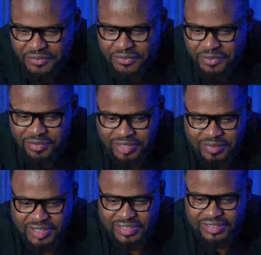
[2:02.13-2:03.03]
Thank you for
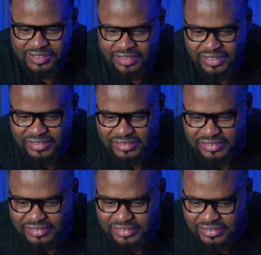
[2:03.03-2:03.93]
dropping a message. I
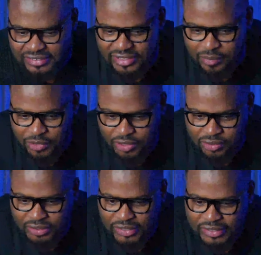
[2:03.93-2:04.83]
can see
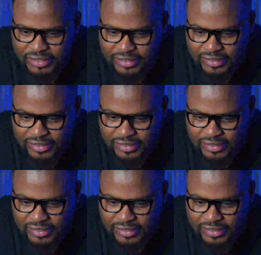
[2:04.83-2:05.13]
Samuel,